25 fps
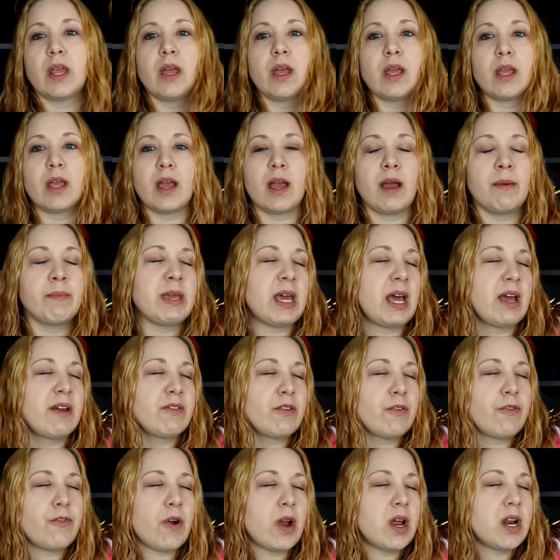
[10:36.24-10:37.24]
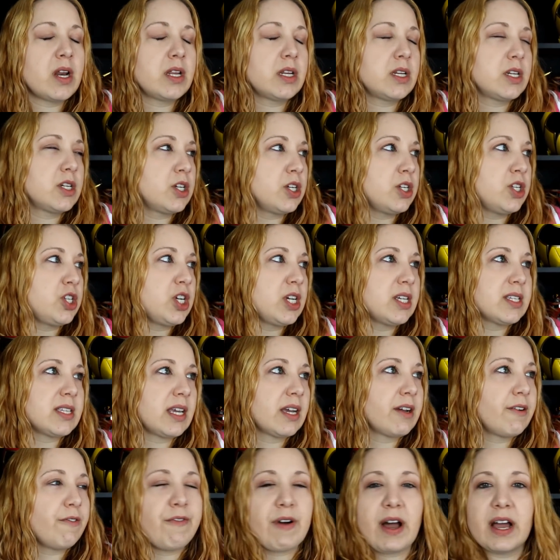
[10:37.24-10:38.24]
I mean, I have a friend and, and she has
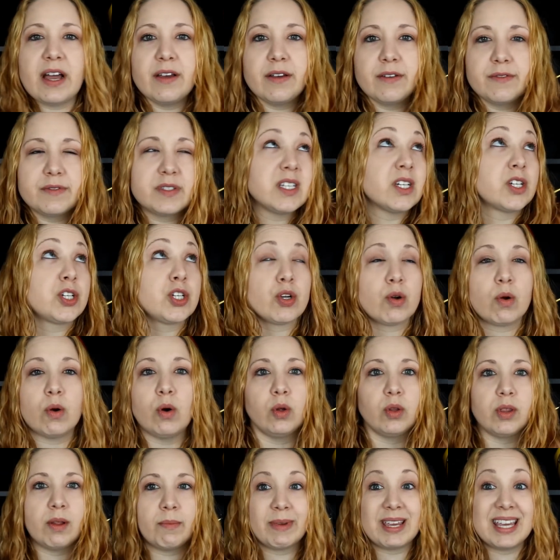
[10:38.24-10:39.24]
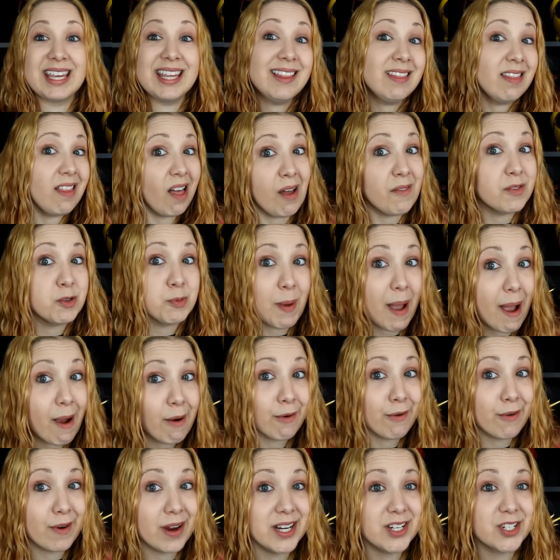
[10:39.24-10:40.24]
like a five, six year old. I mean, he loves
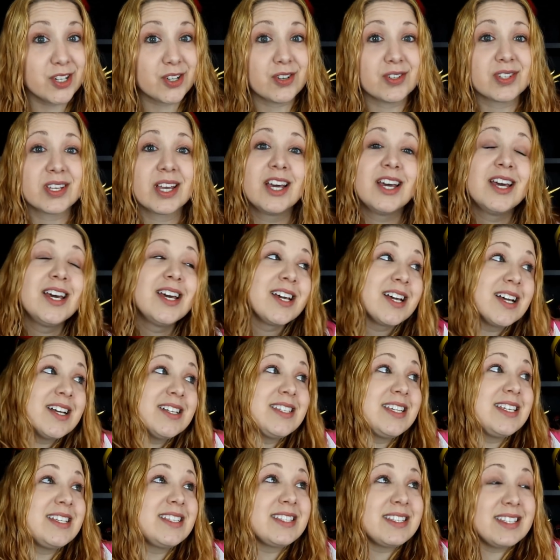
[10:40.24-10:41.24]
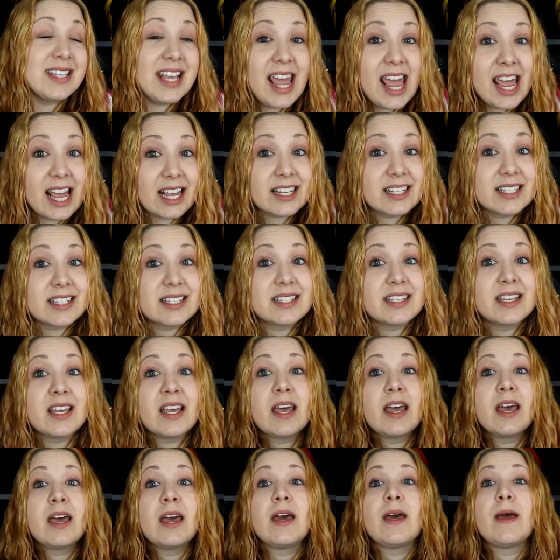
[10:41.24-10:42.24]
Power Rangers because he's six.
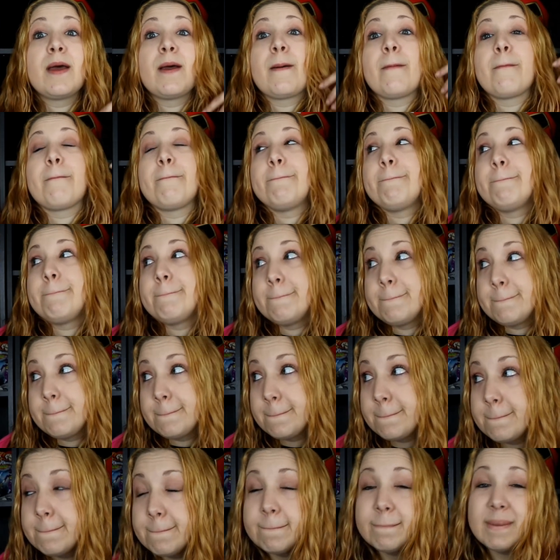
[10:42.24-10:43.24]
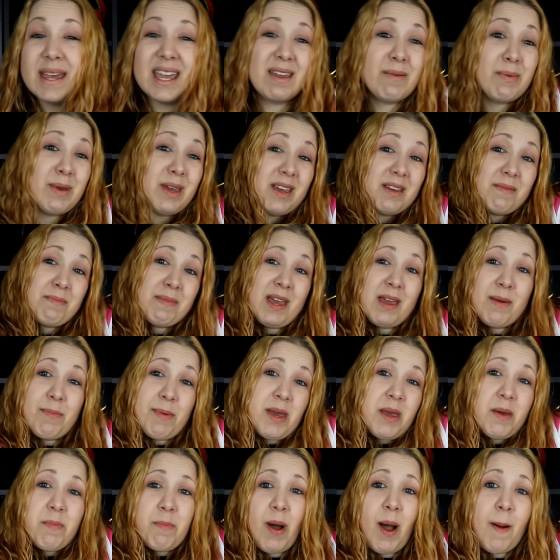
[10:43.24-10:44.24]
Maybe,
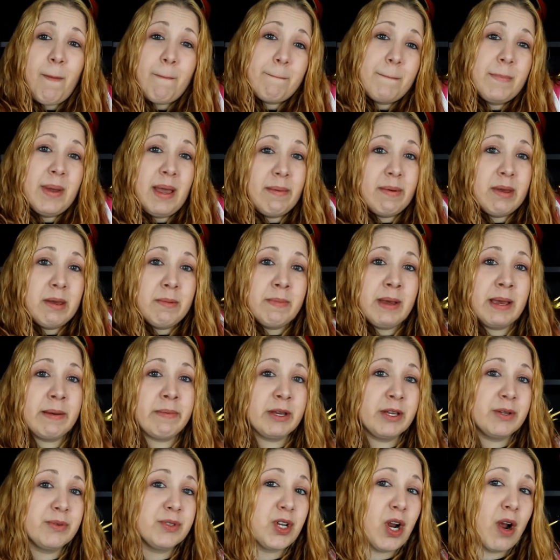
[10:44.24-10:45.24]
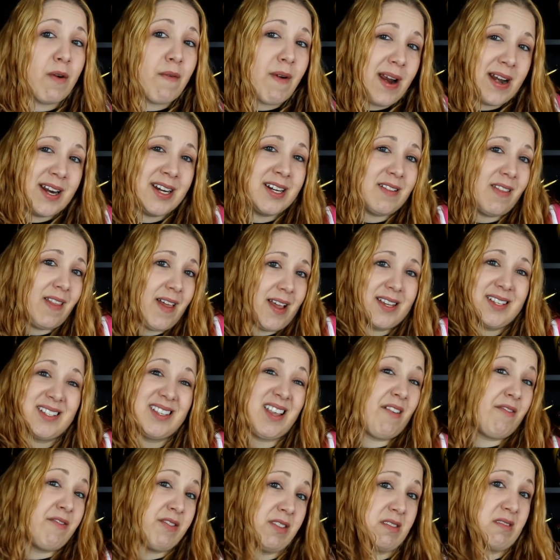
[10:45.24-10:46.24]
maybe bump, maybe, maybe start writing to like
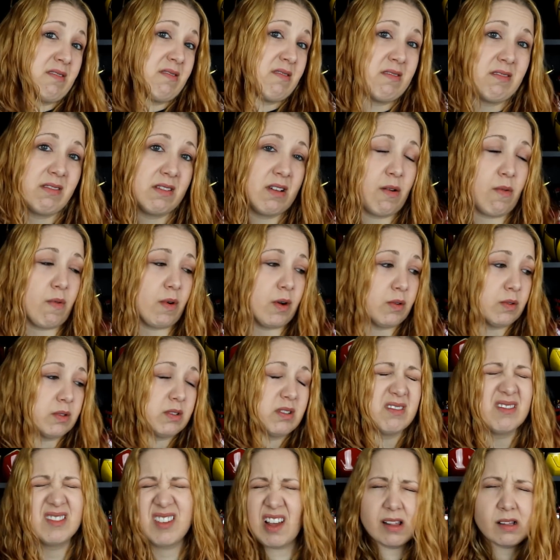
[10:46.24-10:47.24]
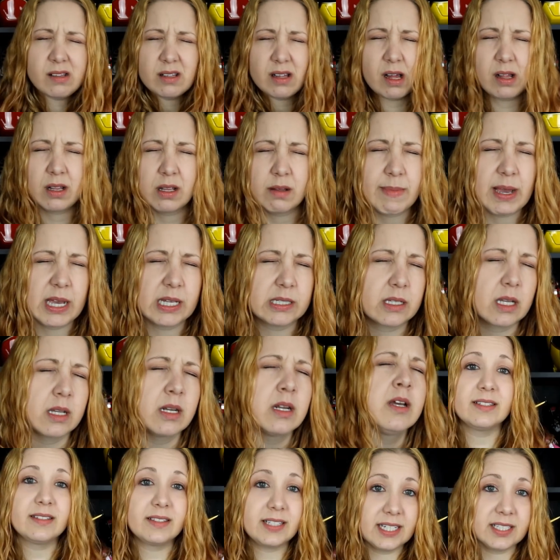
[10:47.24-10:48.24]
seven year olds. That's all, all I'm
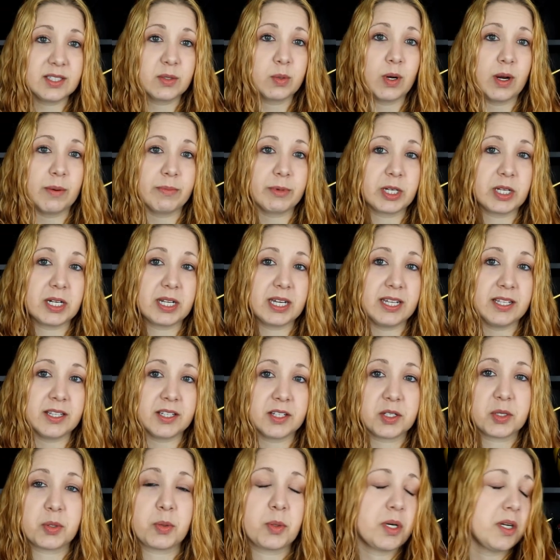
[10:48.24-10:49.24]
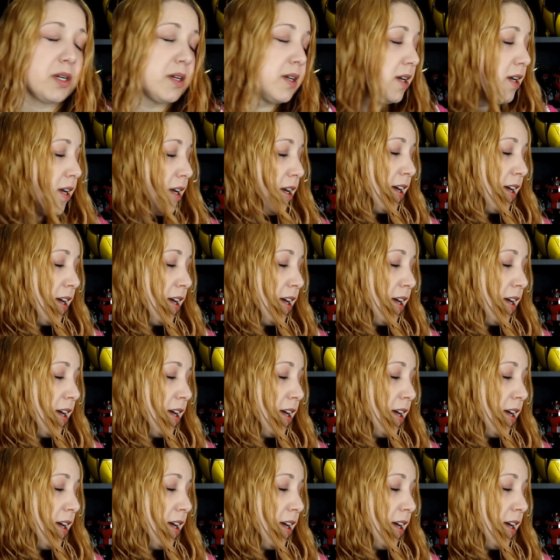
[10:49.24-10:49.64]
asking. That's where I'm gonna end this one.